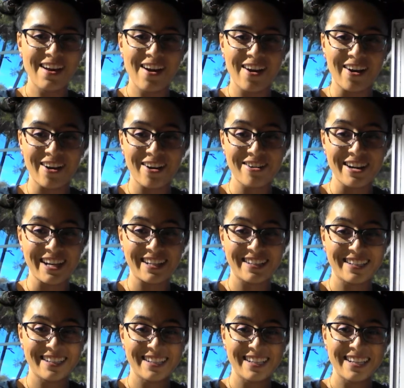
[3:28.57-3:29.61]
All right,
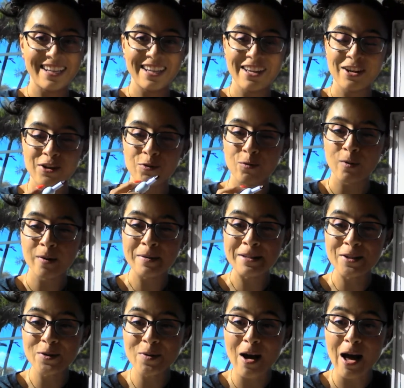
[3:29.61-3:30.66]
when we
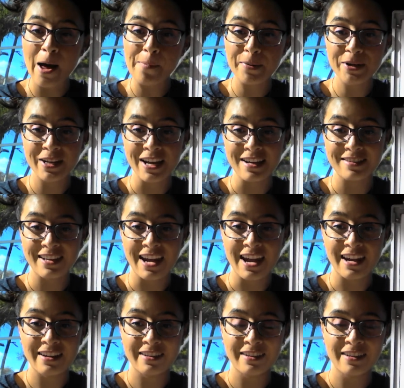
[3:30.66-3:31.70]
do uppercase
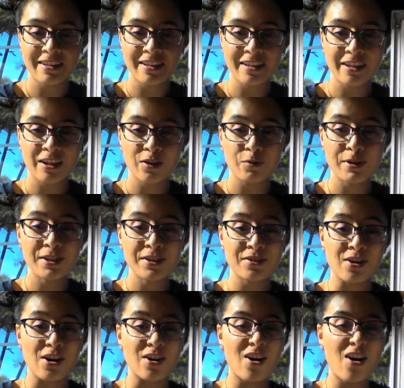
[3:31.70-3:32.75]
A, we
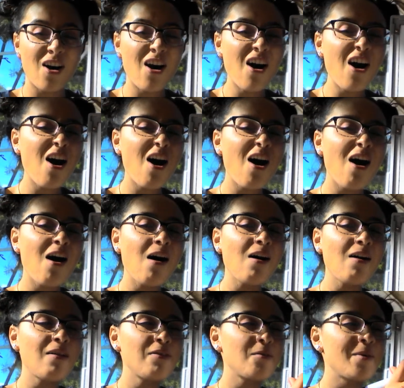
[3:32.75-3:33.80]
start
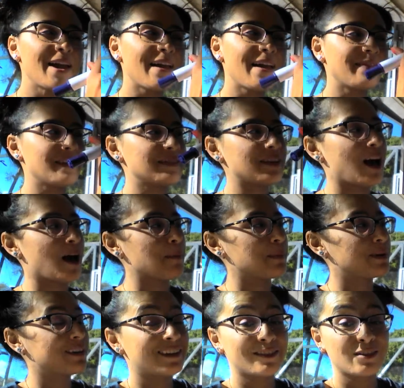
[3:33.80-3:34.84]
all the way at the top
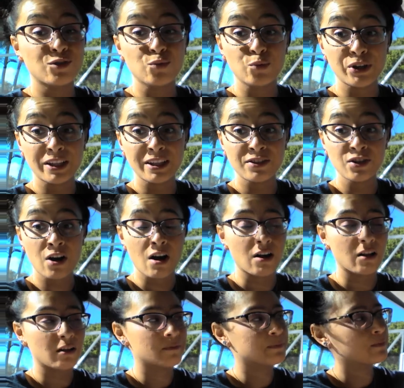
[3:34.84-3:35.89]
because it's really tall.
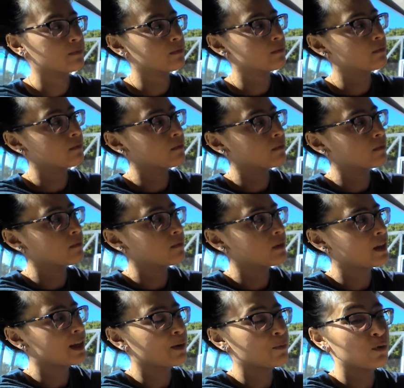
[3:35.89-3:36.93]

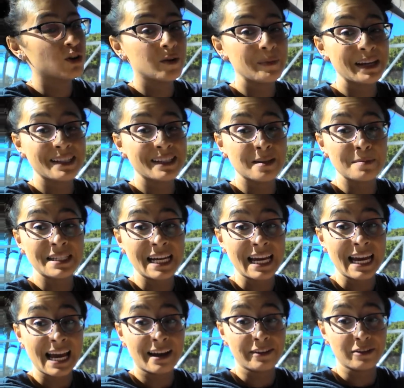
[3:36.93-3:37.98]
And we're going to make some
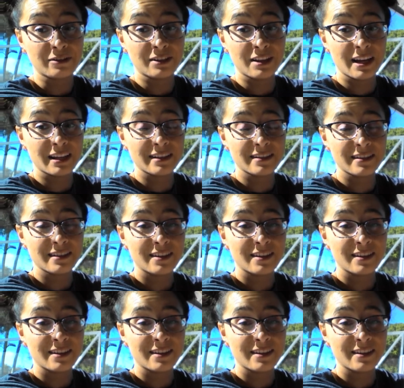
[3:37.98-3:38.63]
diagonal lines.